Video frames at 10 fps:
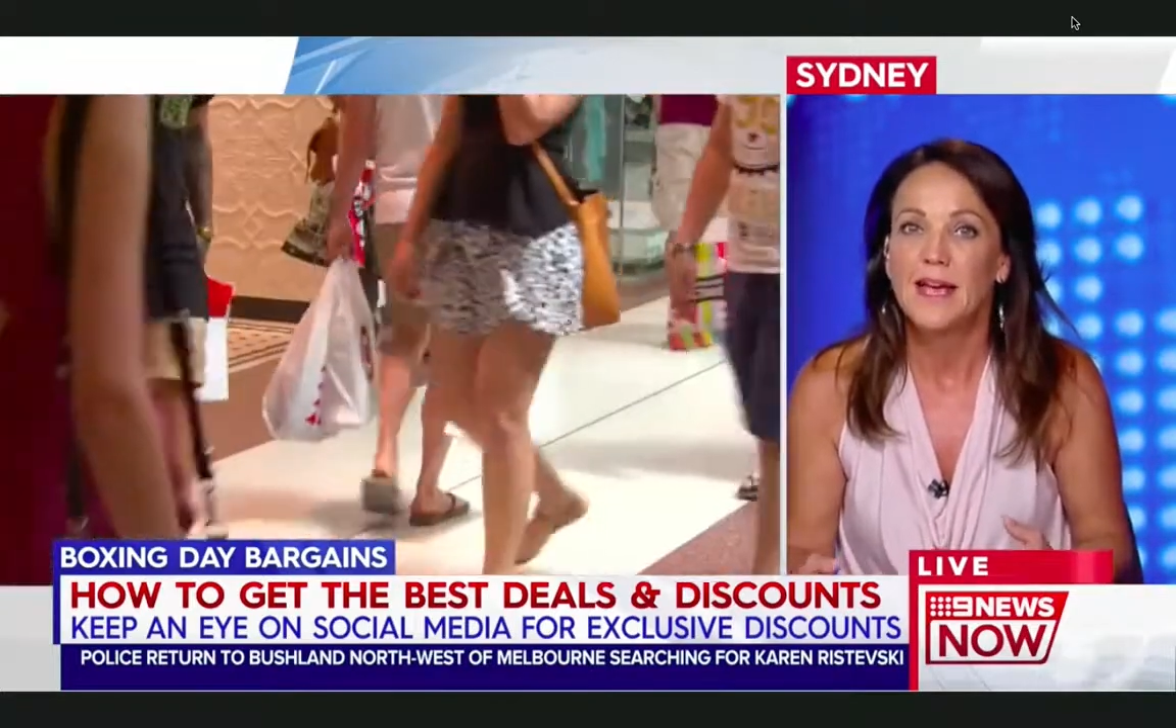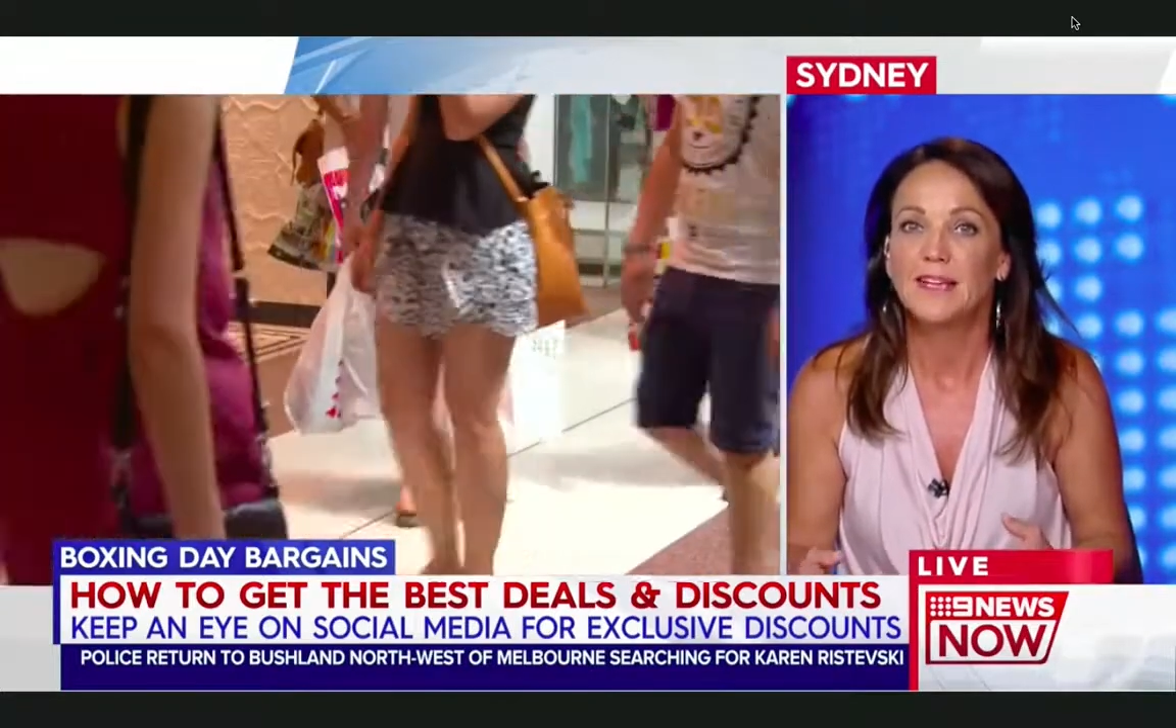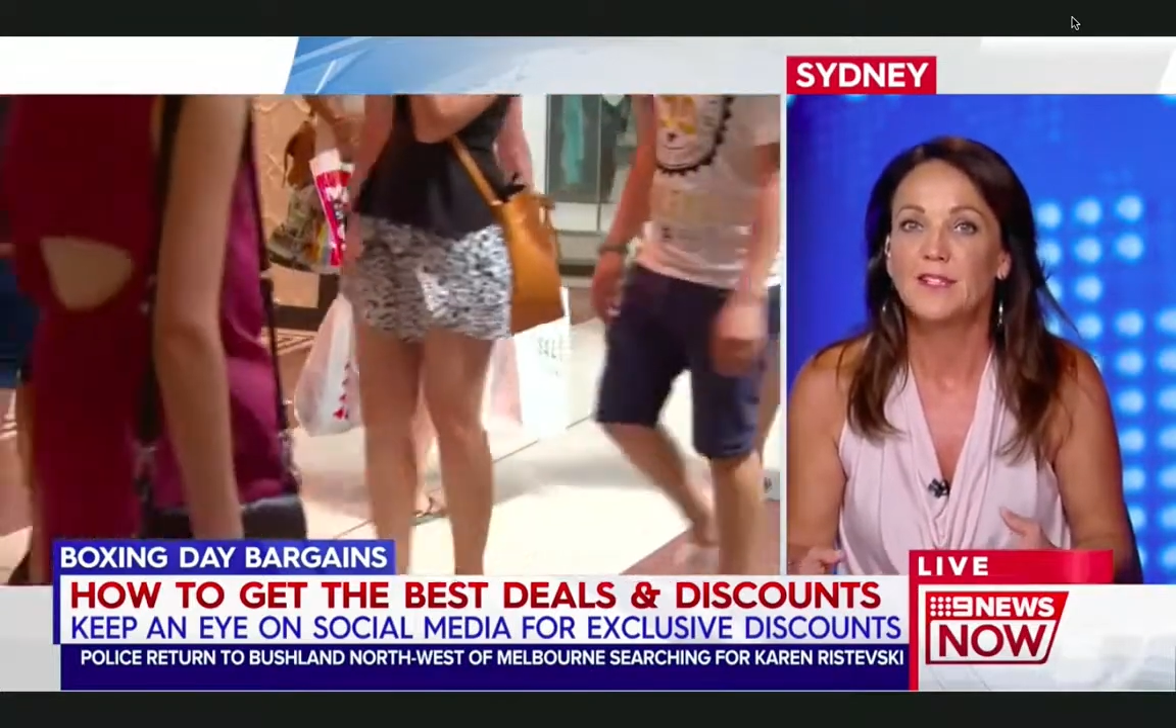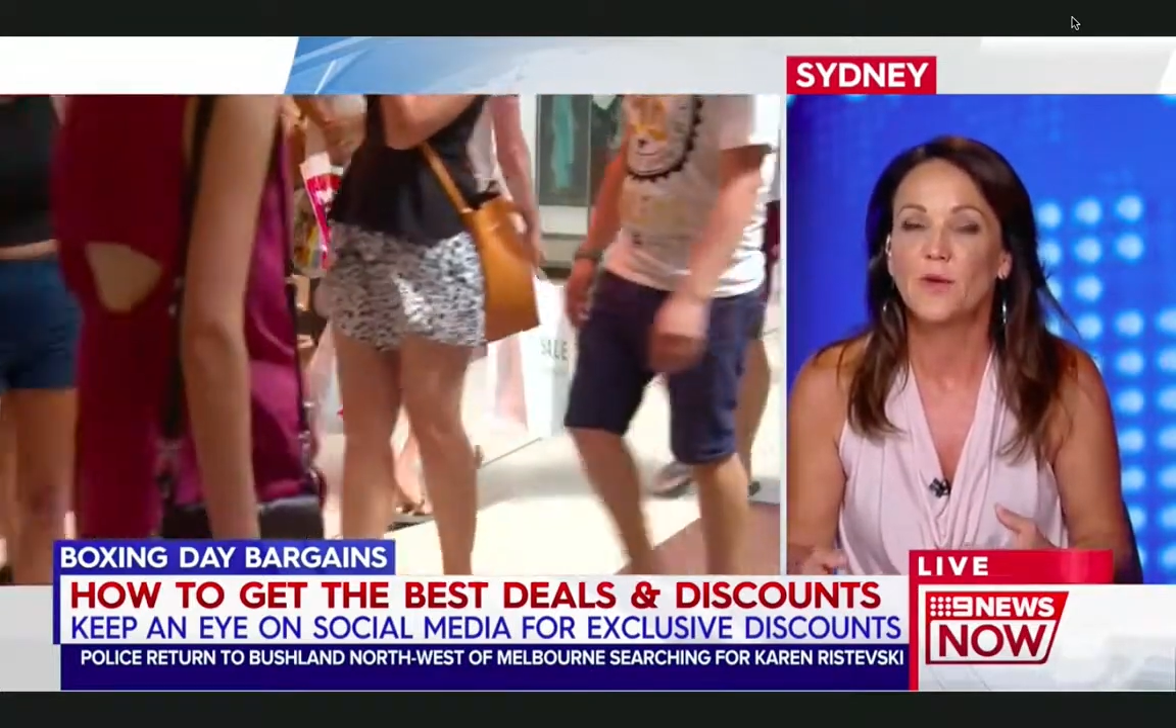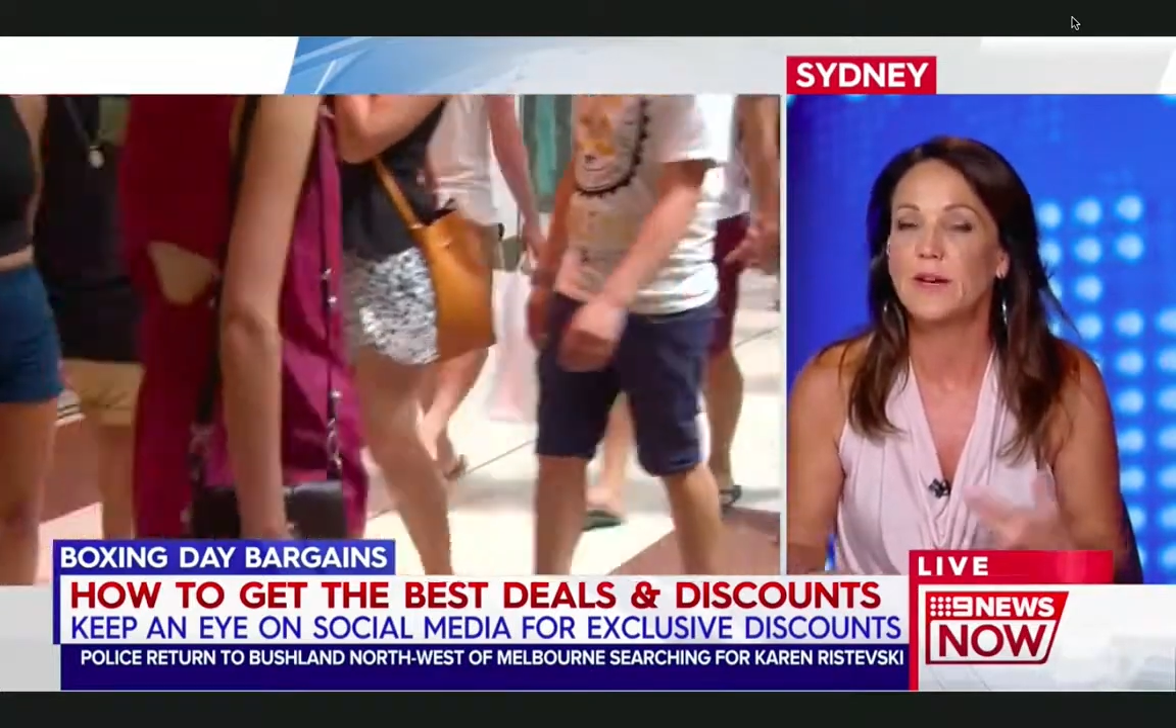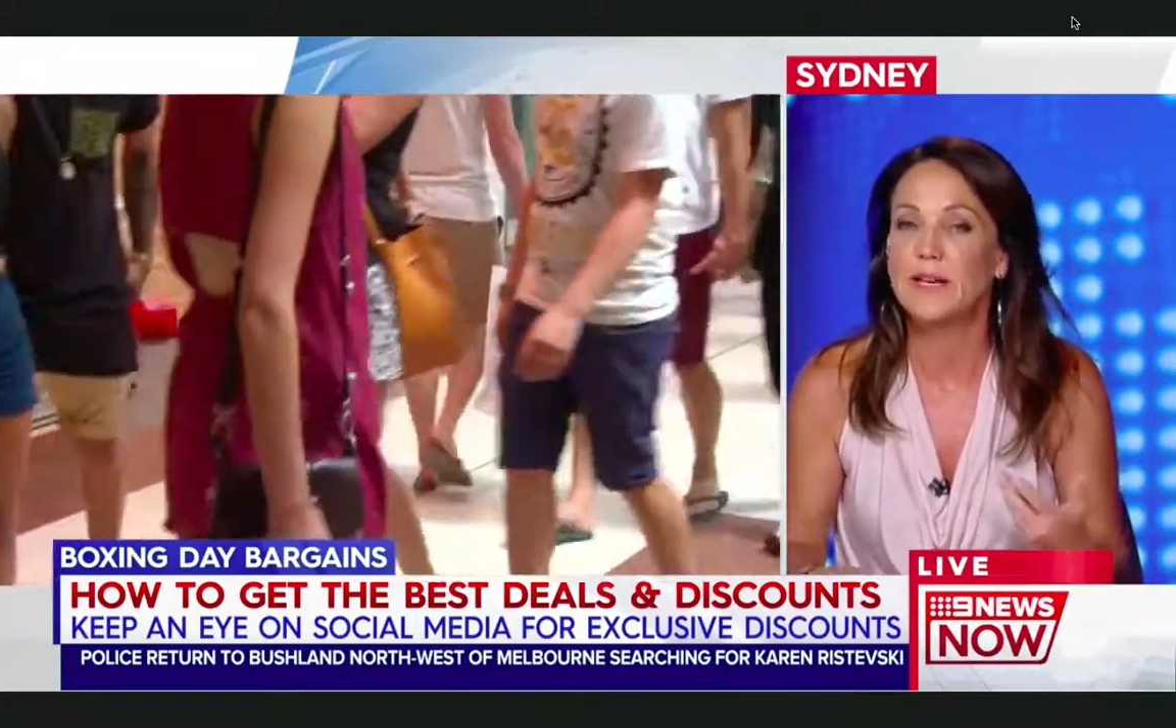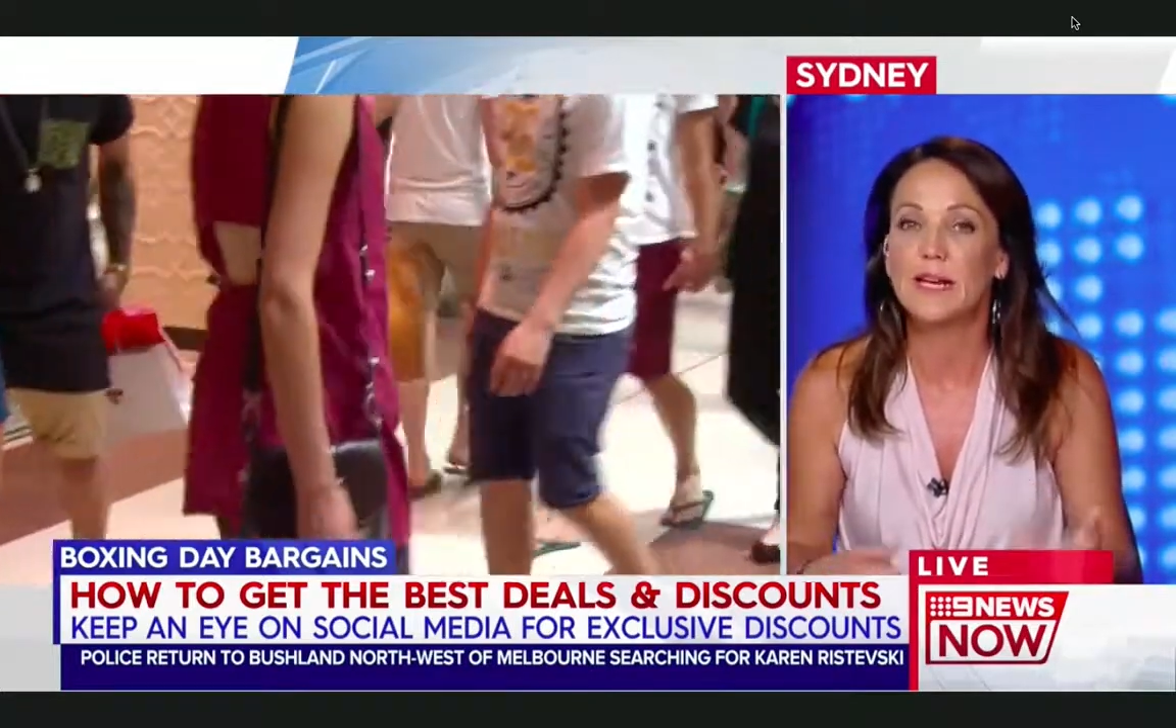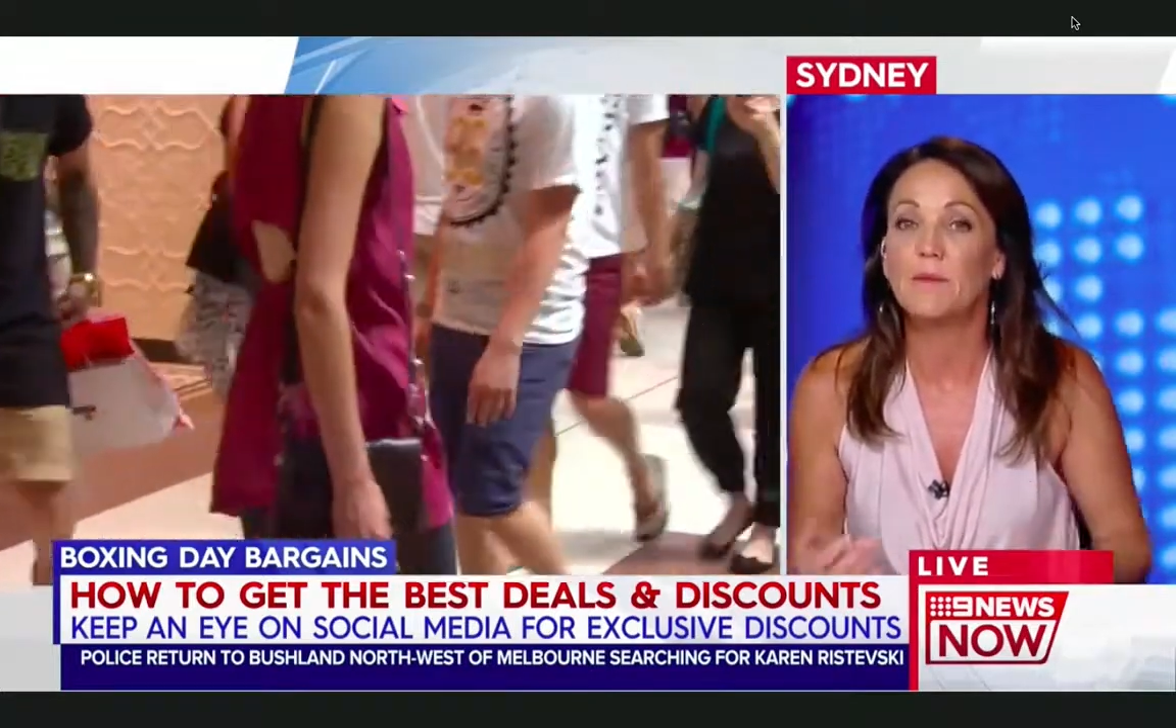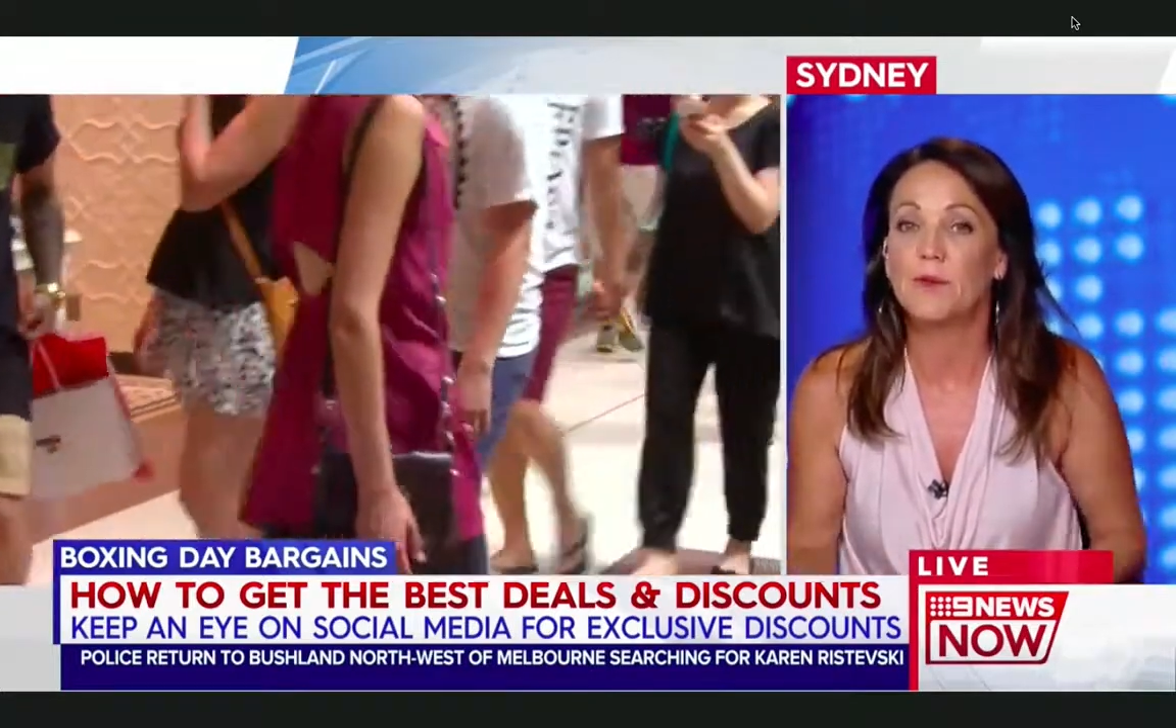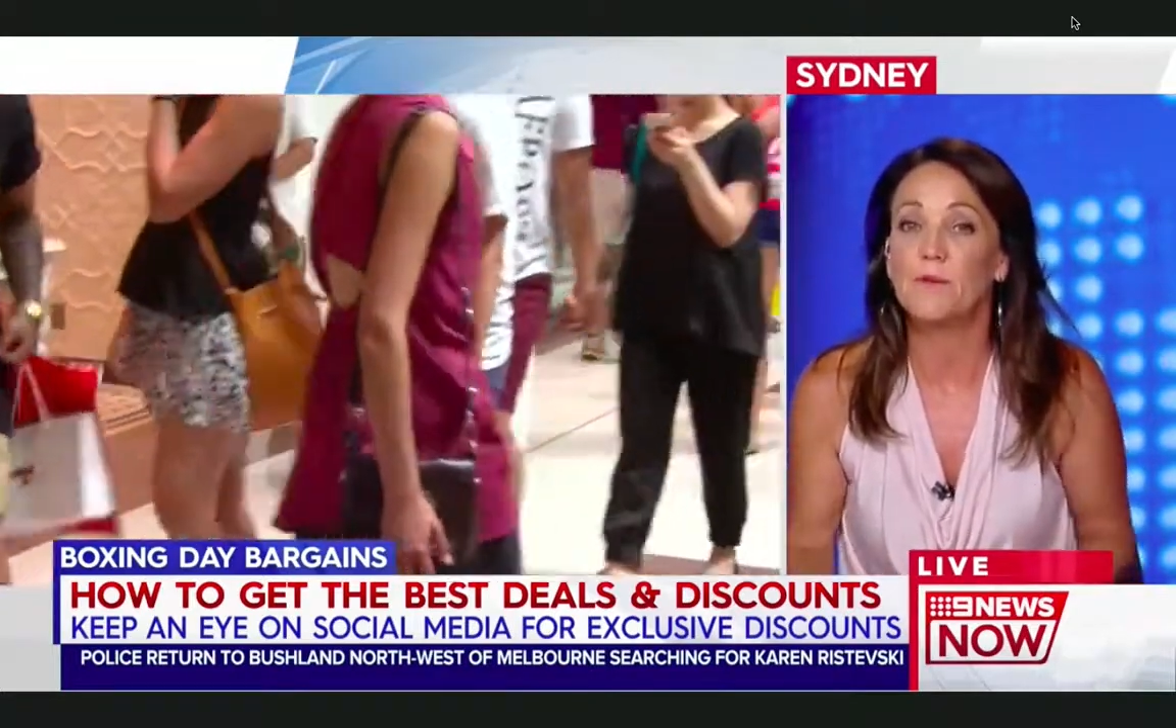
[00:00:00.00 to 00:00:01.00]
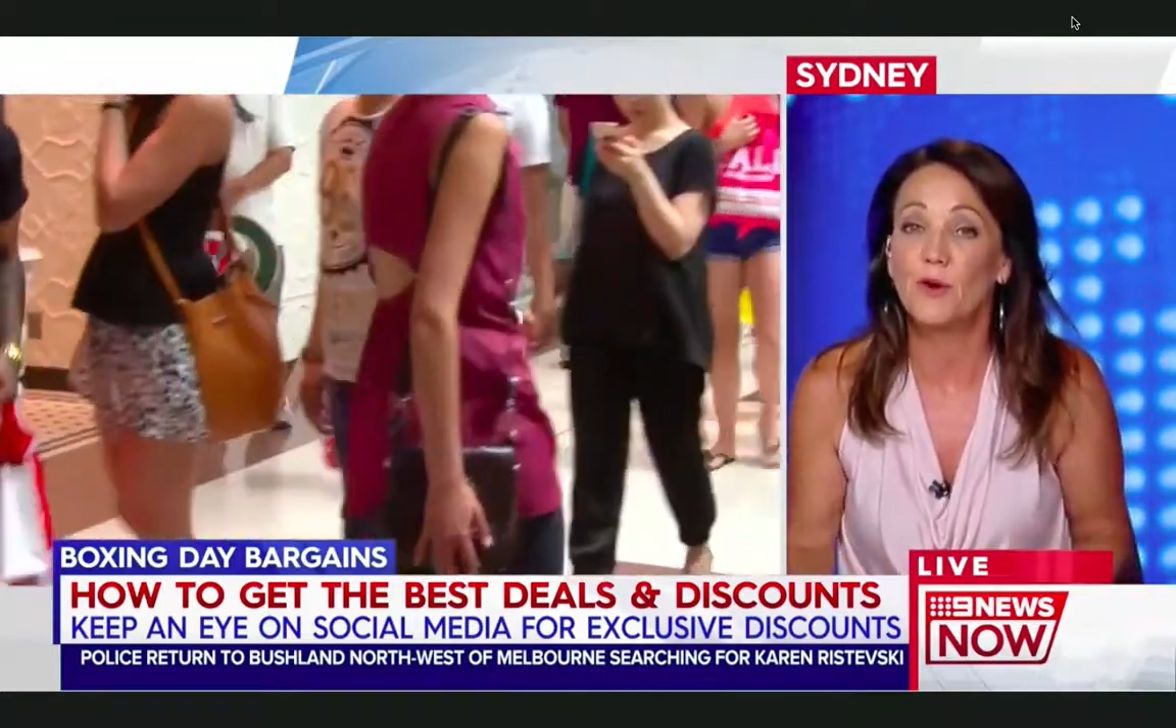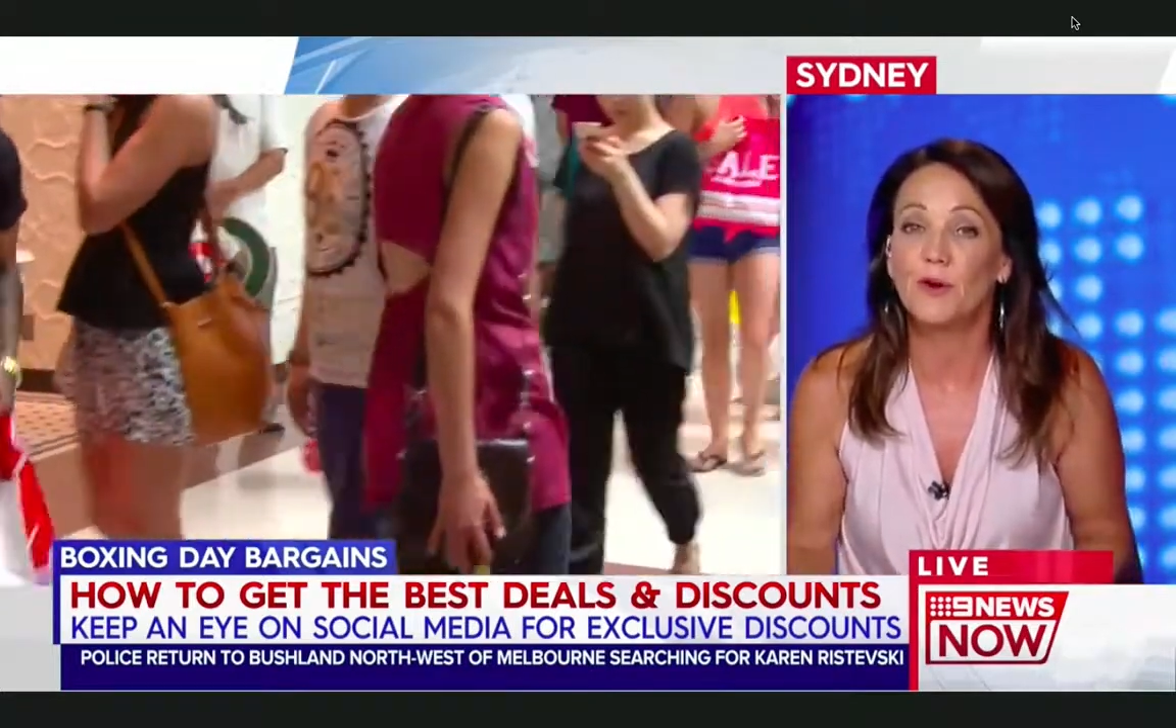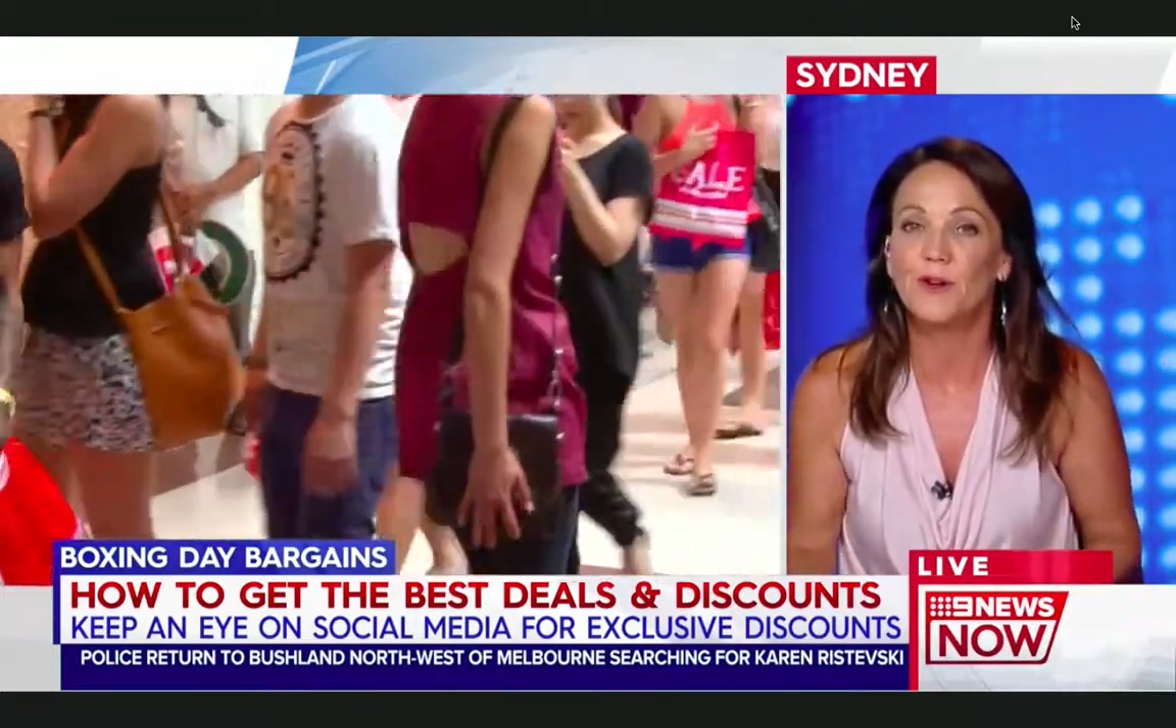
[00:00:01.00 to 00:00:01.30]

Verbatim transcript: And so when you get up in the morning